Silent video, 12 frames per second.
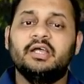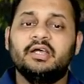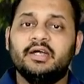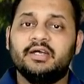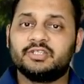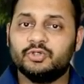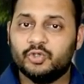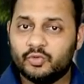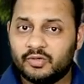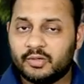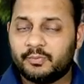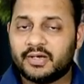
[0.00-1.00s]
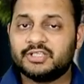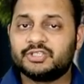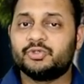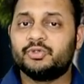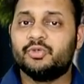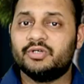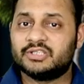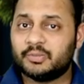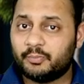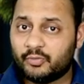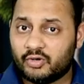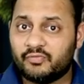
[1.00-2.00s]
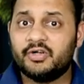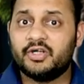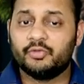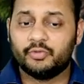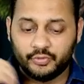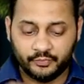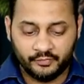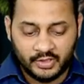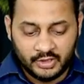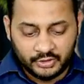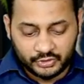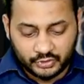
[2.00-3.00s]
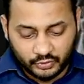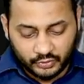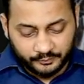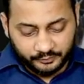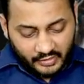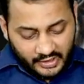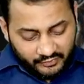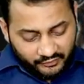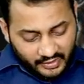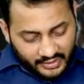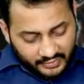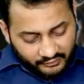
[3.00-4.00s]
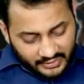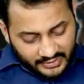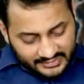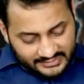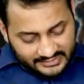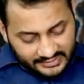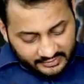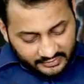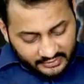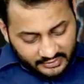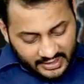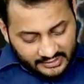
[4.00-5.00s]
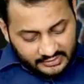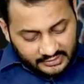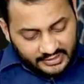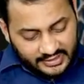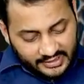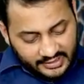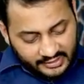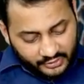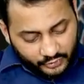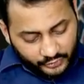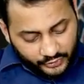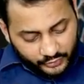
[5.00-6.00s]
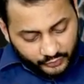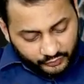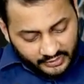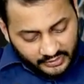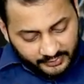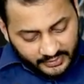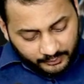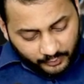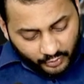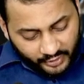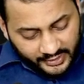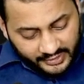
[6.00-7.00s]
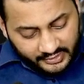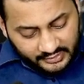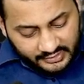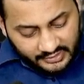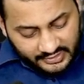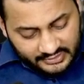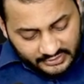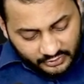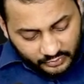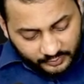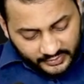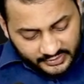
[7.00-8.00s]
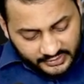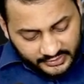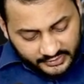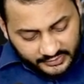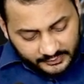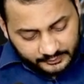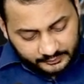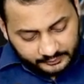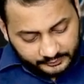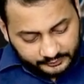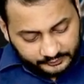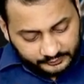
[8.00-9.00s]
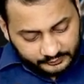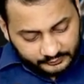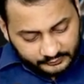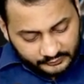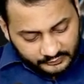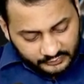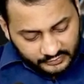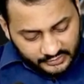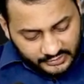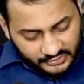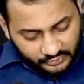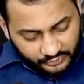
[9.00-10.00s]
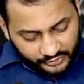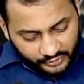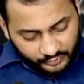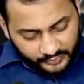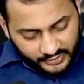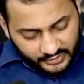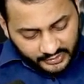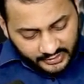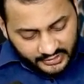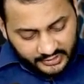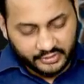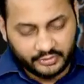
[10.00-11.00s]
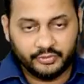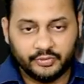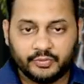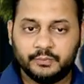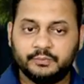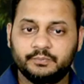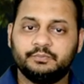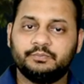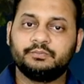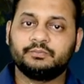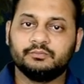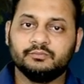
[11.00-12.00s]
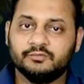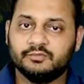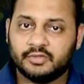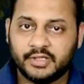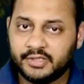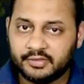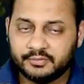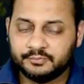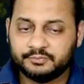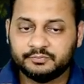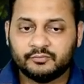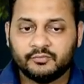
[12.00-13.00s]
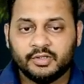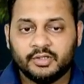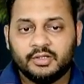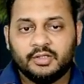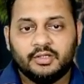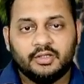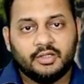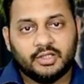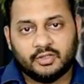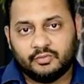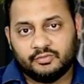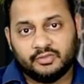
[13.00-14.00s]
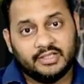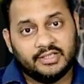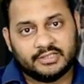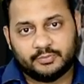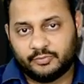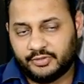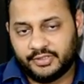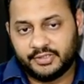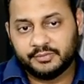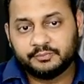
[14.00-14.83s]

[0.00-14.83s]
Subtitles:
It's a lower price to you, it's a profit to you. So FRA will get settled and the gain to you will be 0.30%. This is going to be a gain to you, right? Now, the next point.